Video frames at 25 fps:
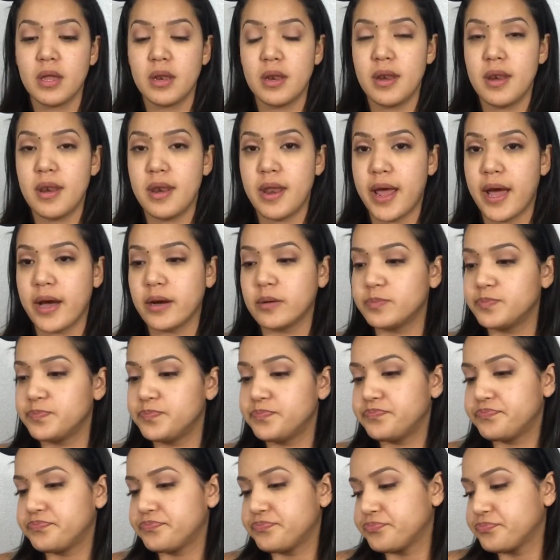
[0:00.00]
Now
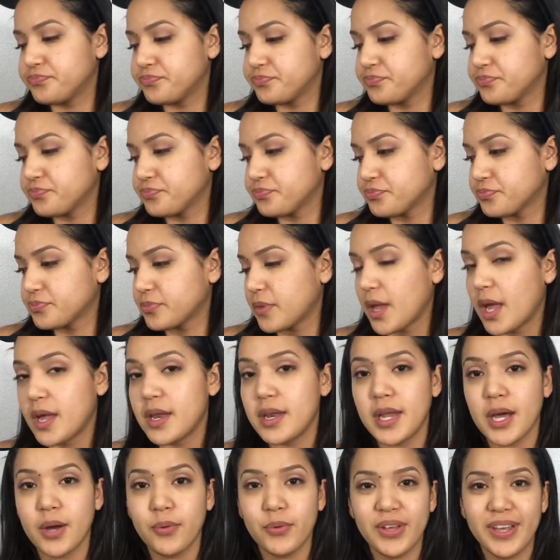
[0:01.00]

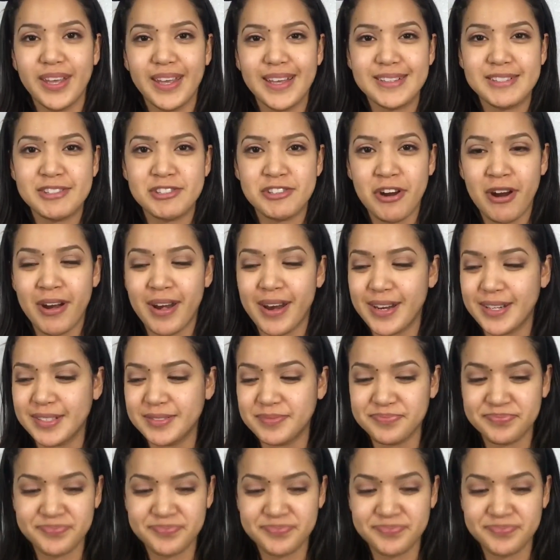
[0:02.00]
we can get started.